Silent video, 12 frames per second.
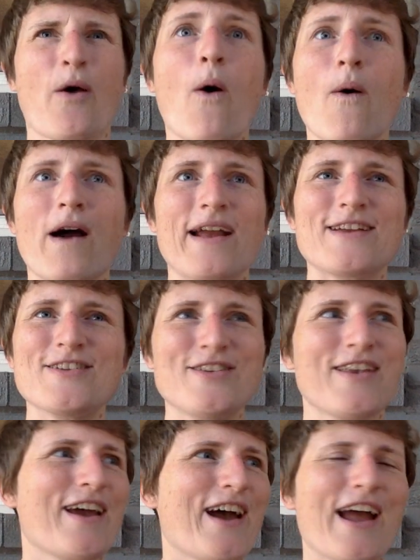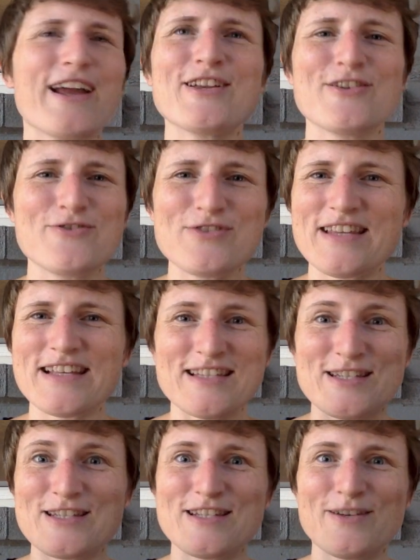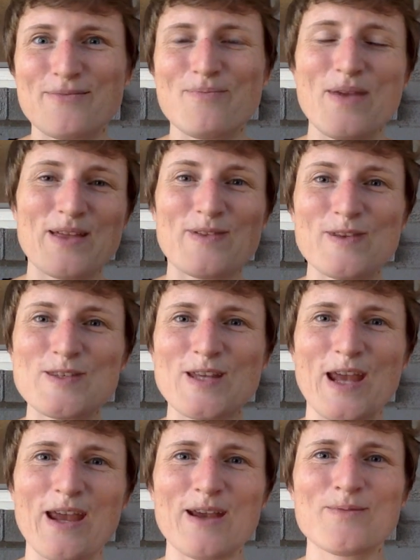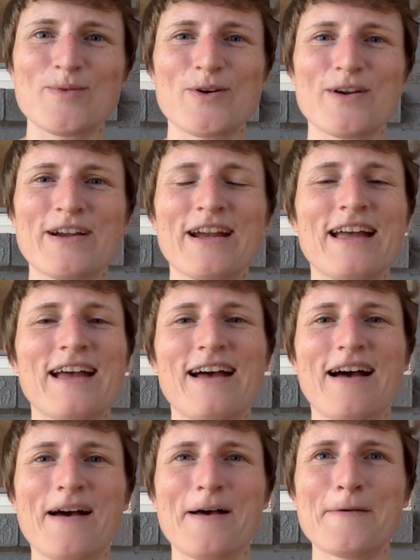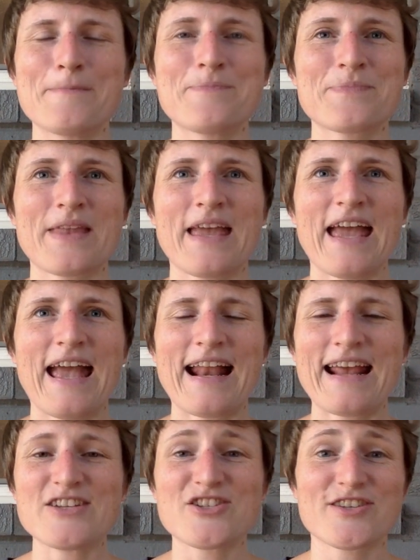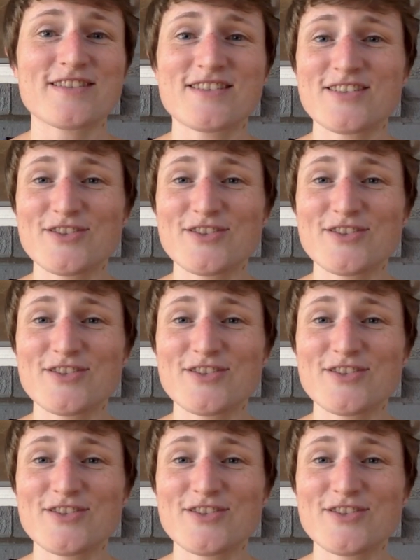oh, I could use this to make this game, or and I just